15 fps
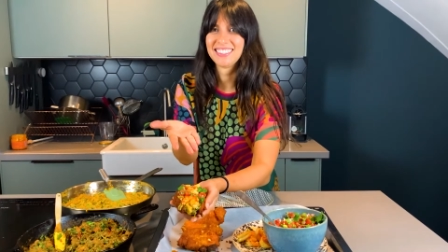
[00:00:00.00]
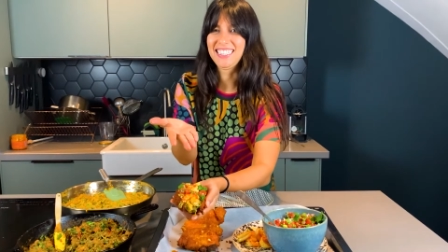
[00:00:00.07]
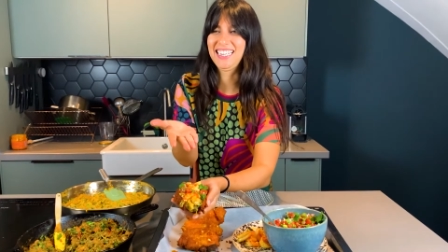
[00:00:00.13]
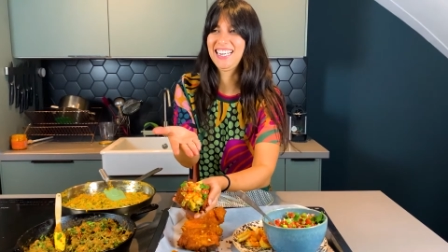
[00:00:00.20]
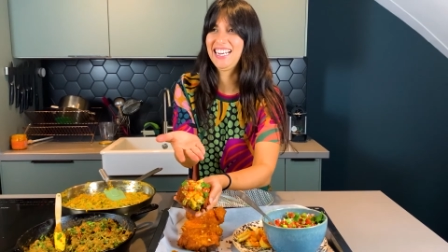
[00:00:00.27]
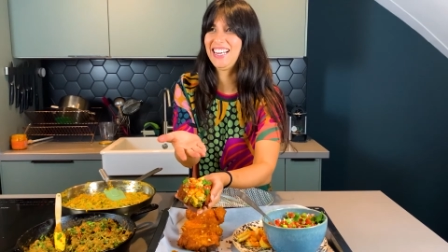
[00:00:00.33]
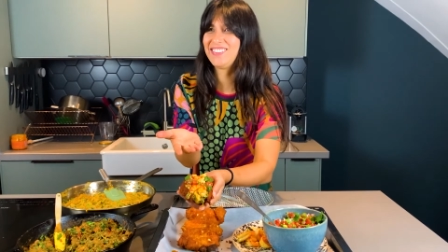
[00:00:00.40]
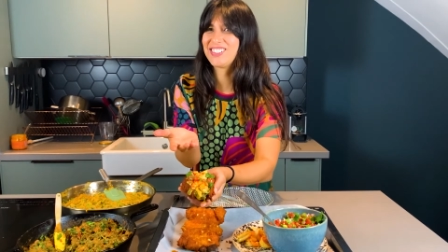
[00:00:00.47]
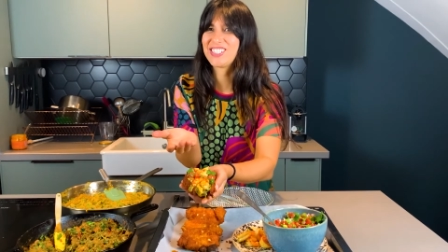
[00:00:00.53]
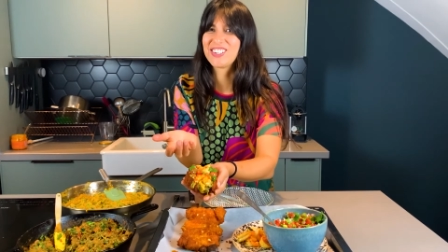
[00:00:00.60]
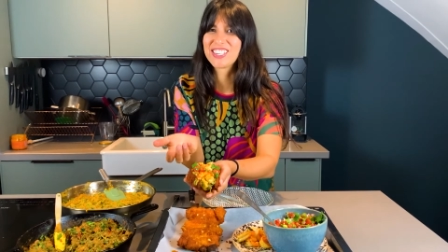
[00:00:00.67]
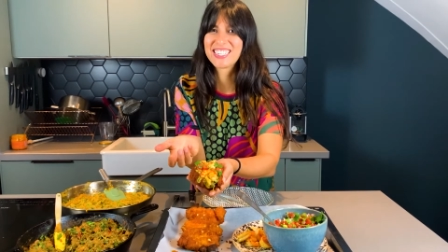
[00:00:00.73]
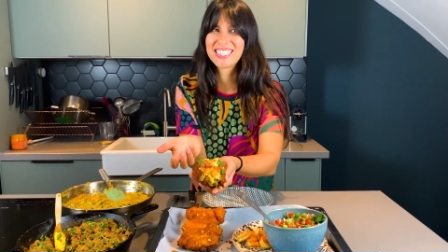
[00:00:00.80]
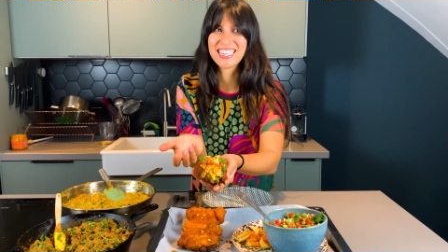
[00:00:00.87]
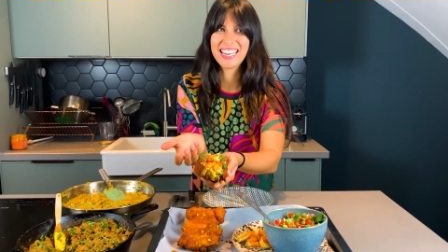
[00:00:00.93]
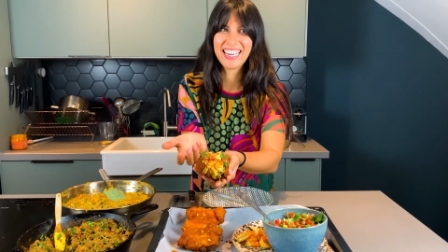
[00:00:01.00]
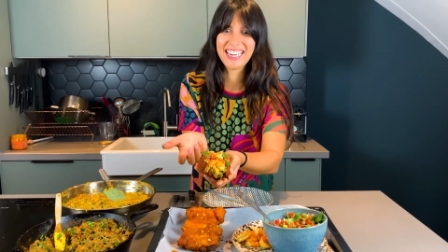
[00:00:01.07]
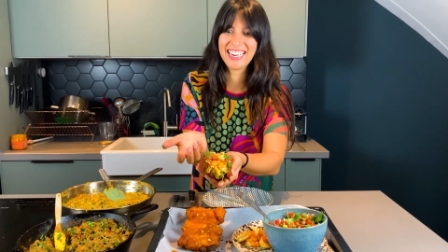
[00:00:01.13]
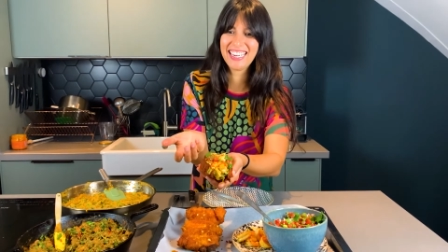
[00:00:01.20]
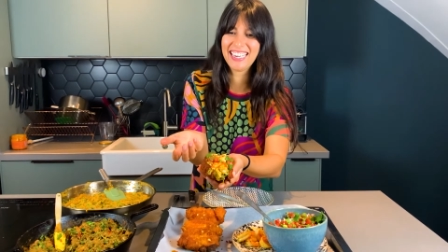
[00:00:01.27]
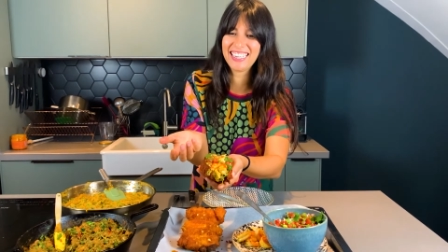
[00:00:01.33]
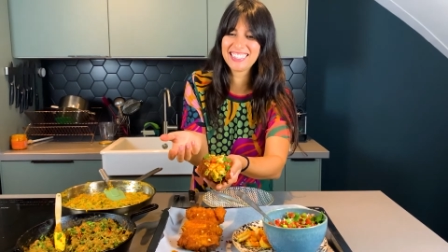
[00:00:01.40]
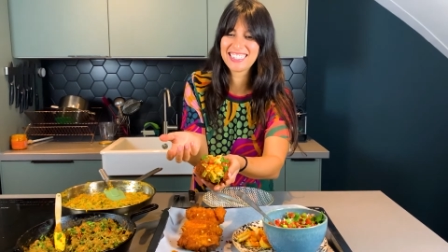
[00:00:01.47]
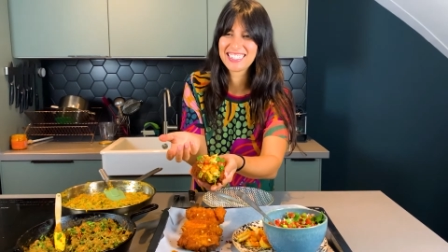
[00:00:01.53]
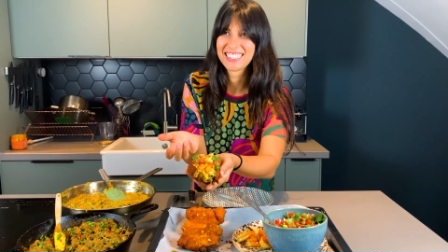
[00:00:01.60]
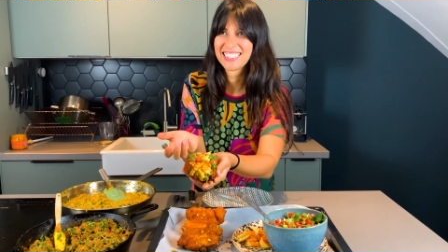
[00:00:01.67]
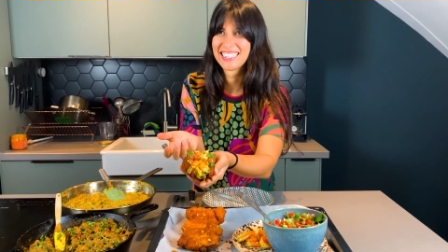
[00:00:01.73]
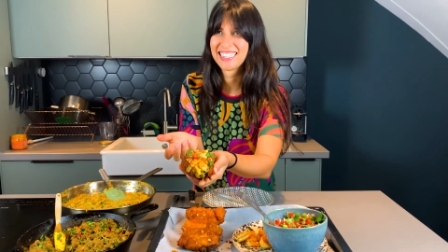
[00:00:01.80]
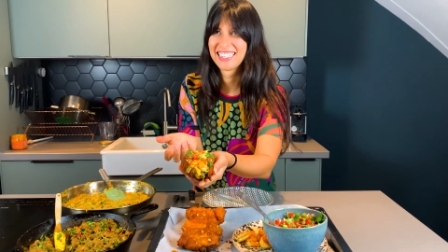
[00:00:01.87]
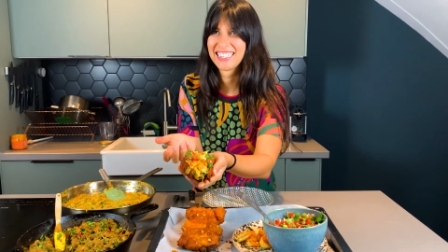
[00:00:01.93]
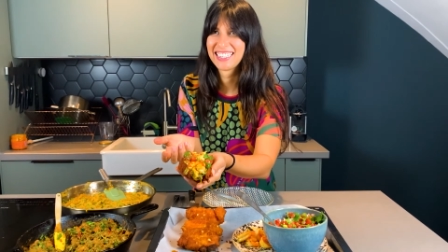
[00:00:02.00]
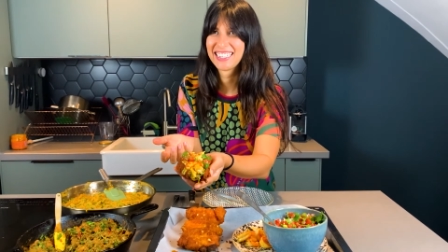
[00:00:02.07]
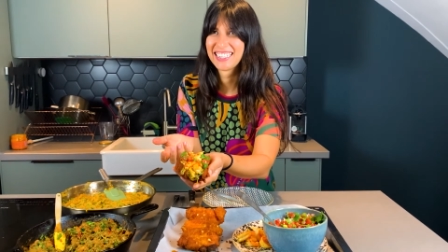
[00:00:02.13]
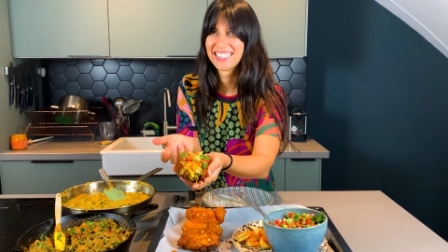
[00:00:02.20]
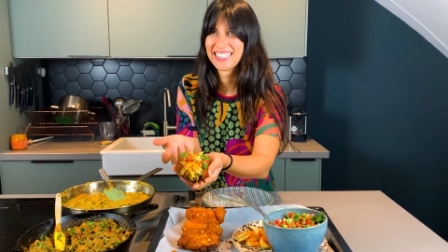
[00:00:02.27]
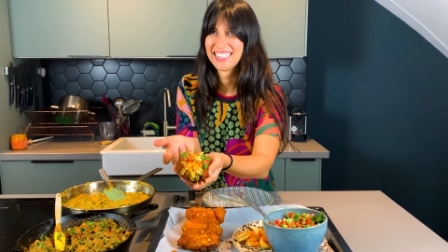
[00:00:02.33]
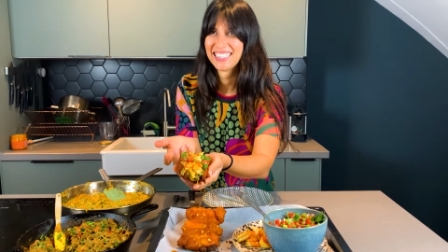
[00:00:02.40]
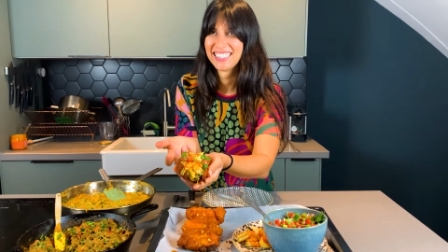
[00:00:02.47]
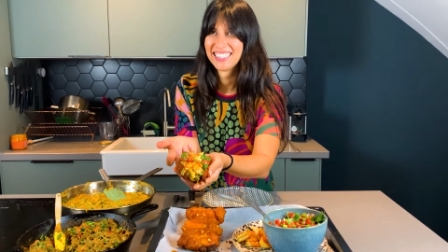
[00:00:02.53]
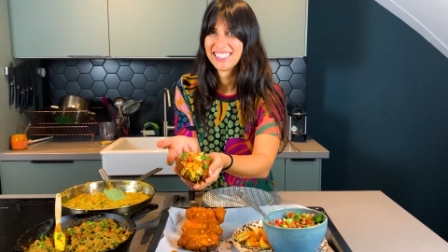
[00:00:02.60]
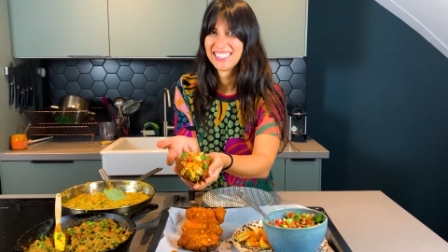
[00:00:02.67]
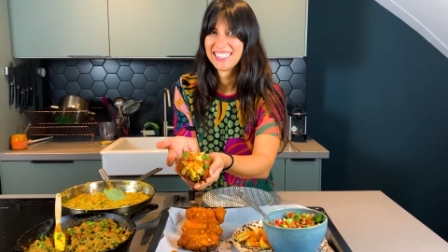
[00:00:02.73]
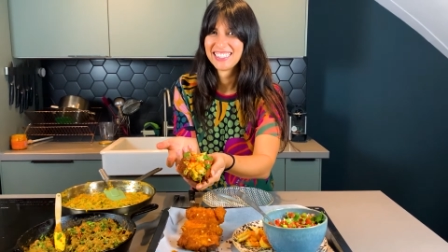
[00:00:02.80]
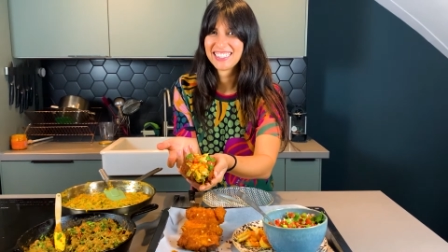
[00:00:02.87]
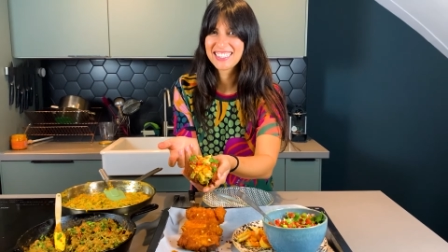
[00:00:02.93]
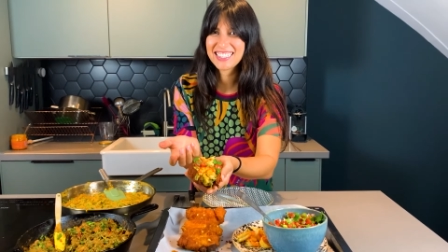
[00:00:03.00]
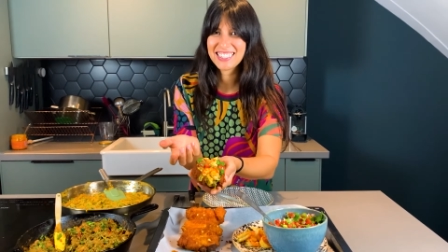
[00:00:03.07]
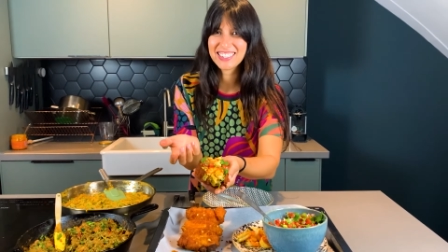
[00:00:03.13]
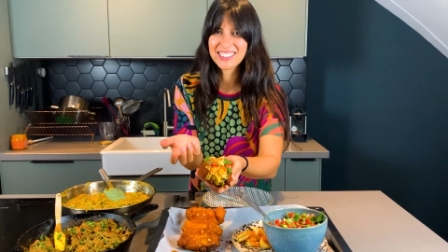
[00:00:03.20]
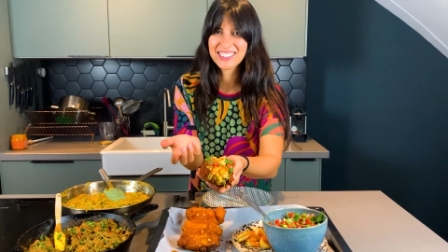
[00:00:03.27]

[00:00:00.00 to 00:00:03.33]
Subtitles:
I'm so excited! It's so